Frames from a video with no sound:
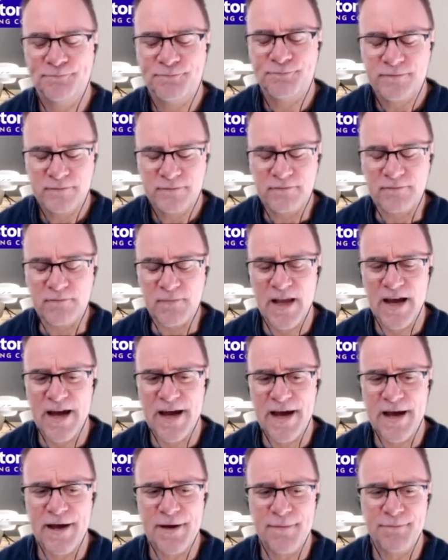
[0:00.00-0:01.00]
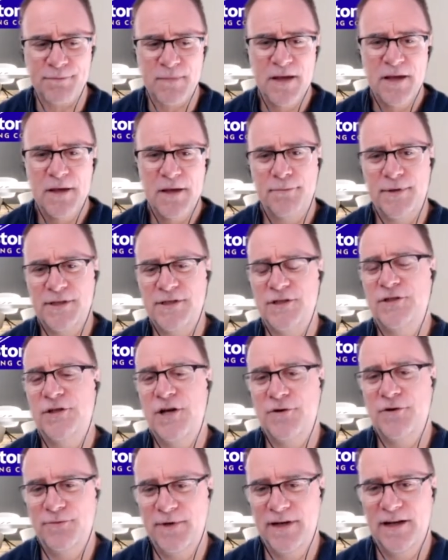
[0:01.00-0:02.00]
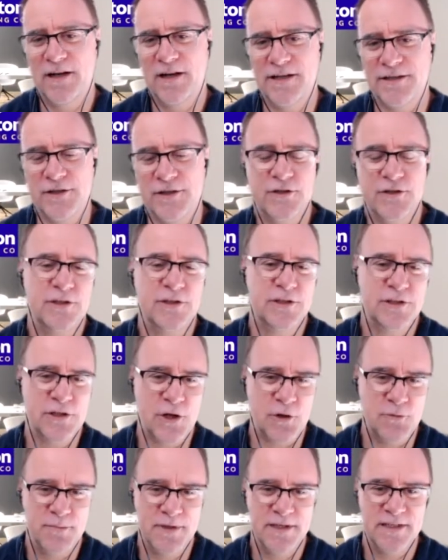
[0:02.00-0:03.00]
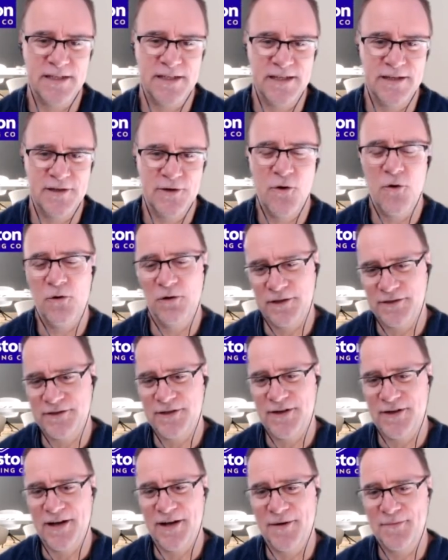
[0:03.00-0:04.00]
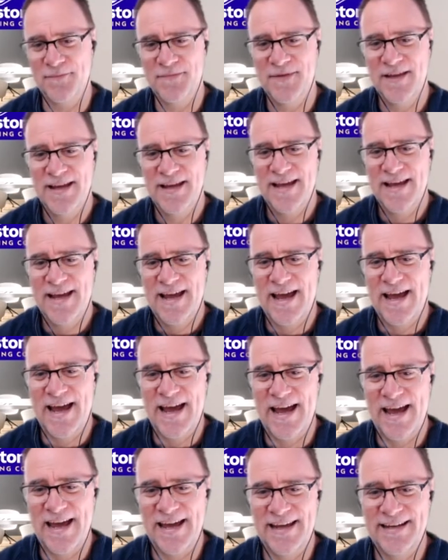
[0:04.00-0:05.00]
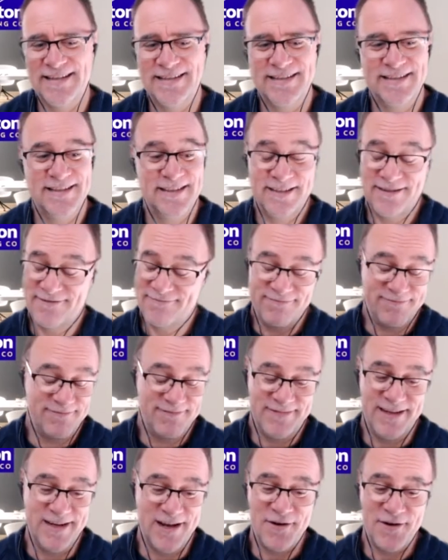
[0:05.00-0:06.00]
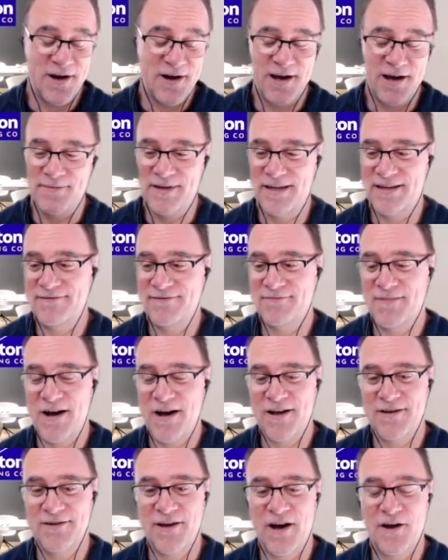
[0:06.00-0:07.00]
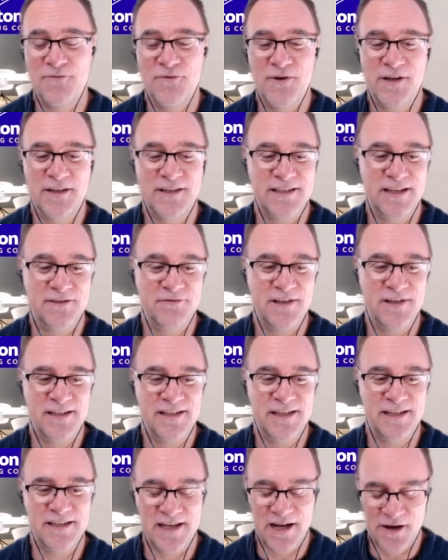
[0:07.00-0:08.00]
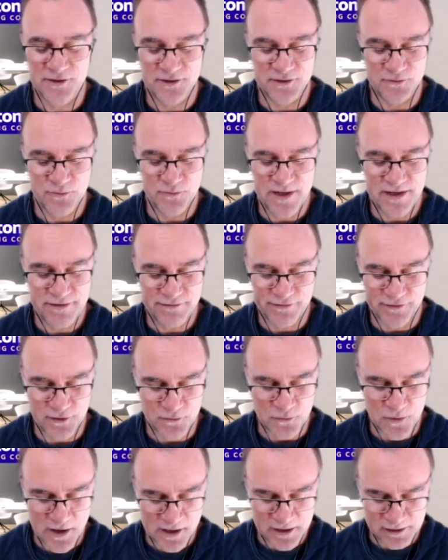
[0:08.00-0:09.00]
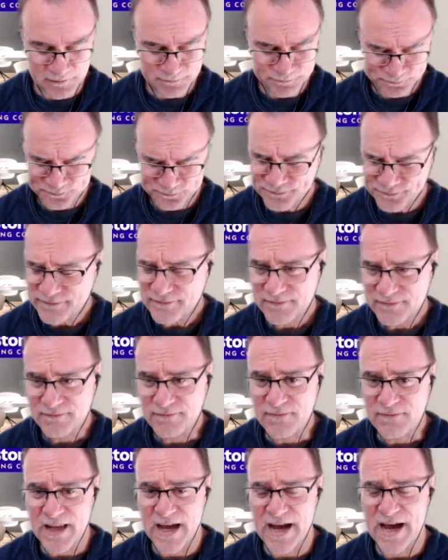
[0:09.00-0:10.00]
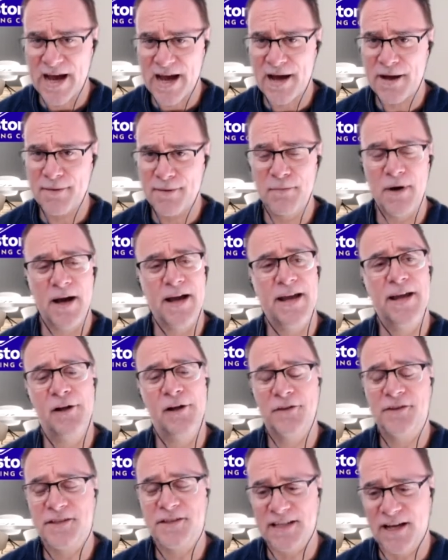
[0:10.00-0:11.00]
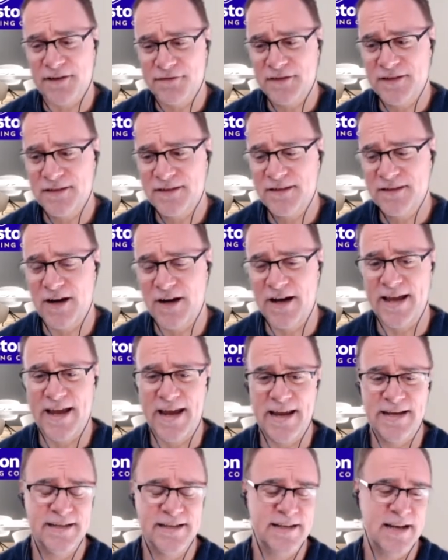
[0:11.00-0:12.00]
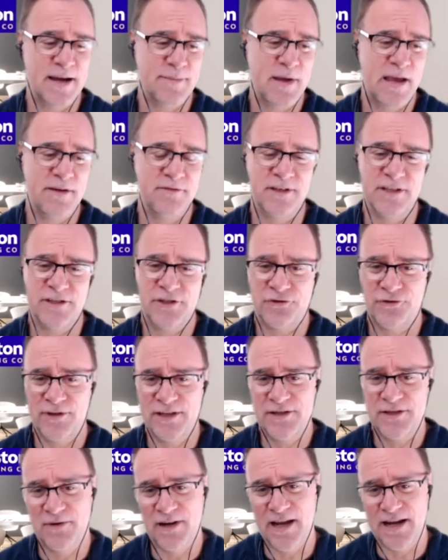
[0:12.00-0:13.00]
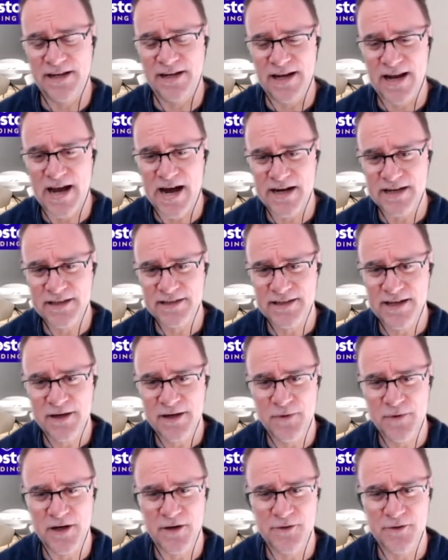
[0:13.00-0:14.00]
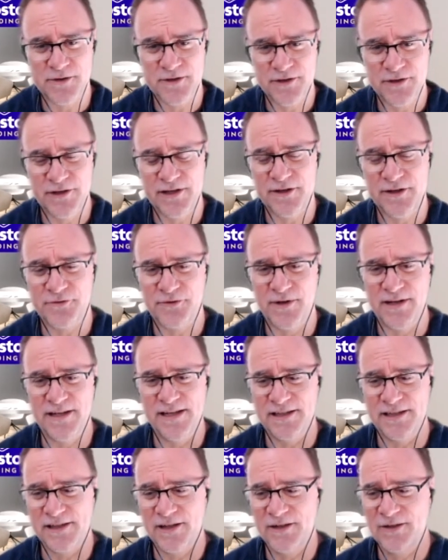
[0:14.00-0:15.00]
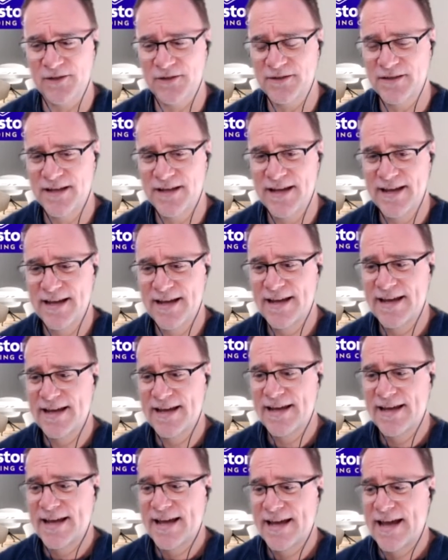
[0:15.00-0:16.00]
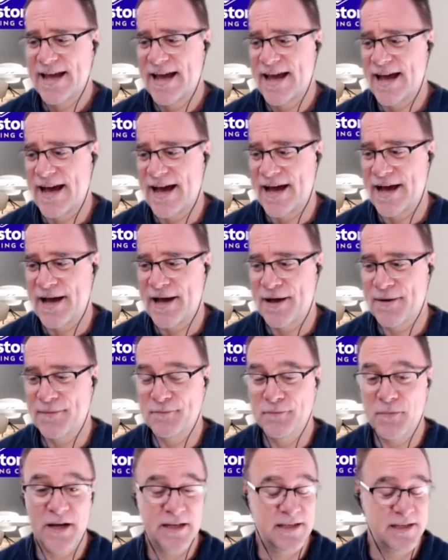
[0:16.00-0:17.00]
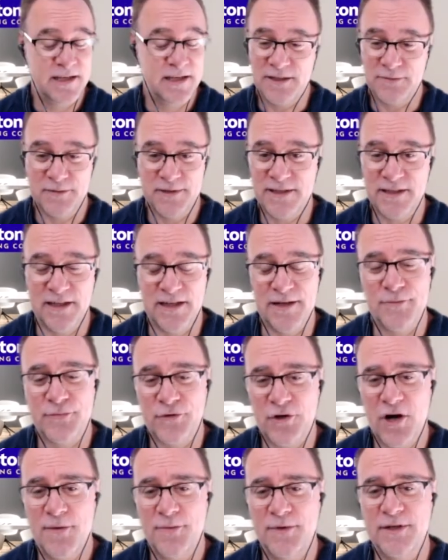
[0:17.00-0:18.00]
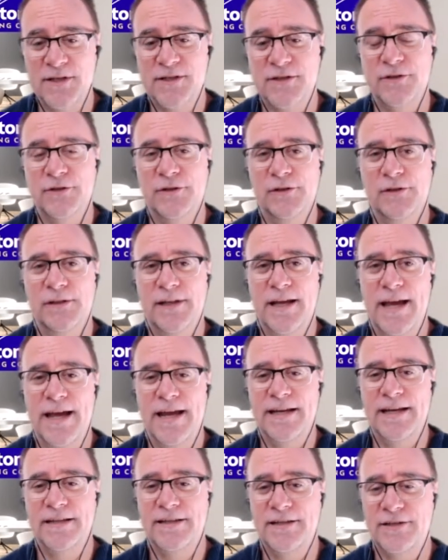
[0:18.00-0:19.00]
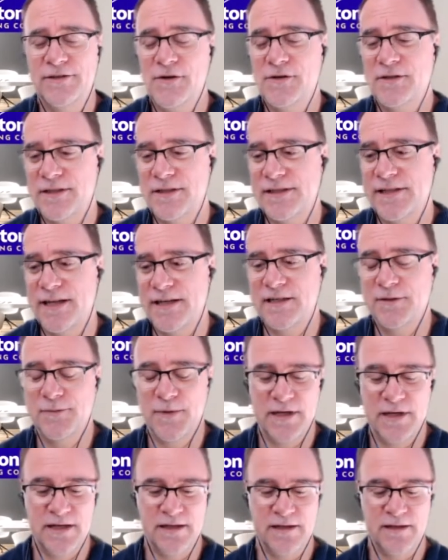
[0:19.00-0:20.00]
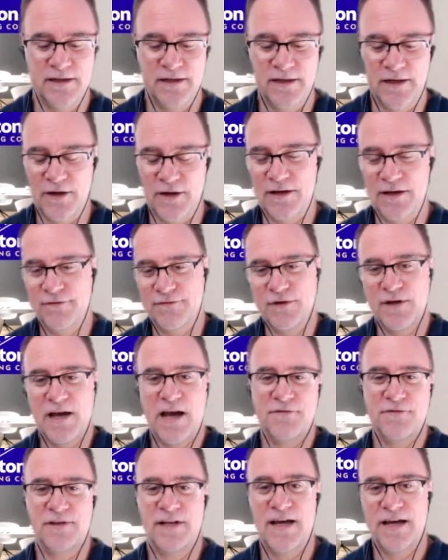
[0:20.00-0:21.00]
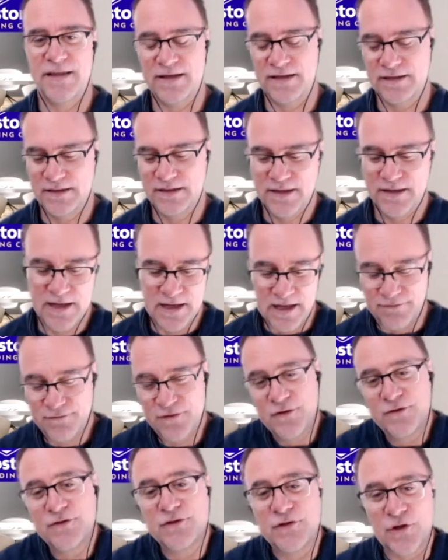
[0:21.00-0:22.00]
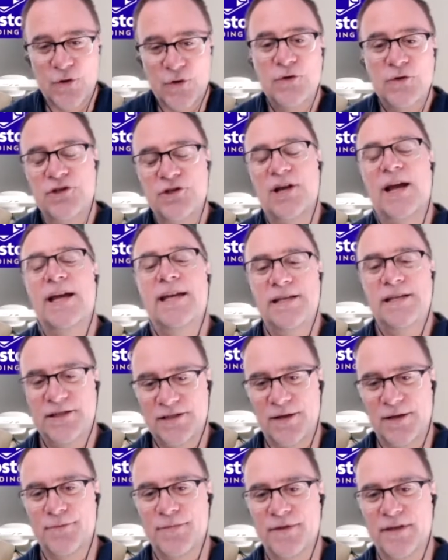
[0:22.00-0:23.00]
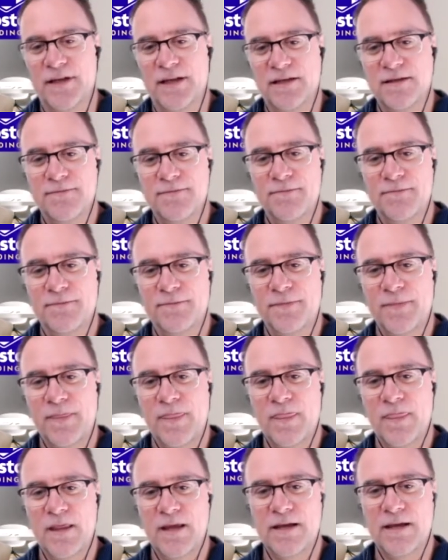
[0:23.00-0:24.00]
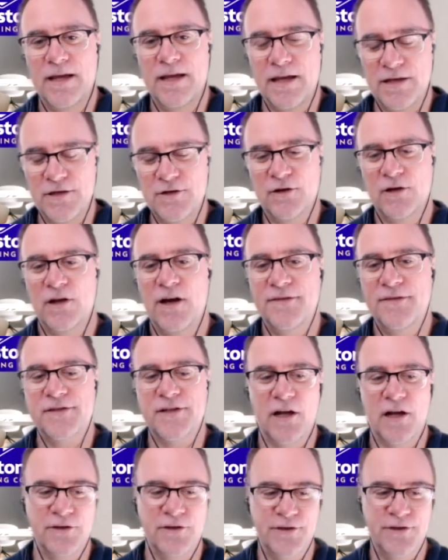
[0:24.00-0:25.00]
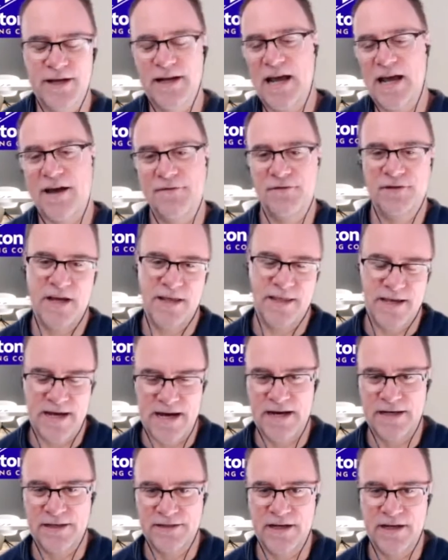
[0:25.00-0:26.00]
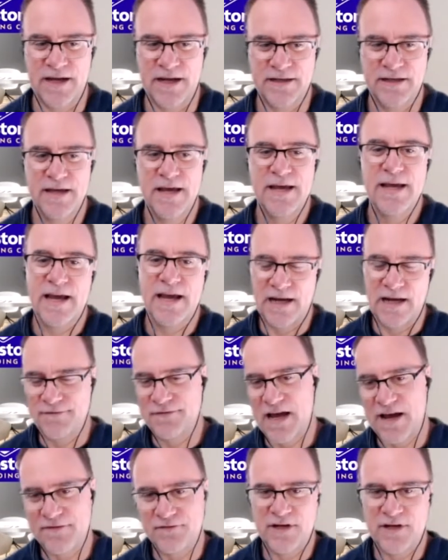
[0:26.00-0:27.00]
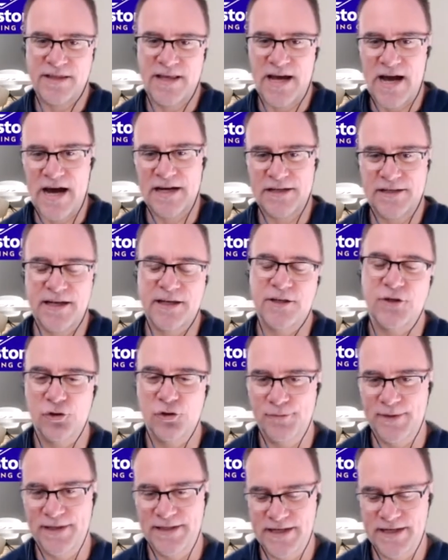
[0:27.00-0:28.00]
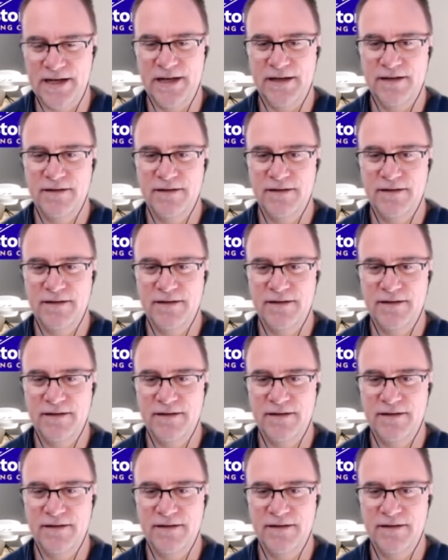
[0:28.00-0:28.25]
Yeah. Um, but you don't realize it because you're so busy all the time. And, you know, I mean, I, I worked 76 hours a week for a while. Yep. Uh, my health suffered. I mm. ended up having a stress related heart attack when I was 33 years old. Wow. Um, my kids were still in primary school. And the doctor said to me, you know, if you have another, if you don't change something, in your lifestyle, you're going to have another heart attack. And if you have another heart attack, you'll be dead.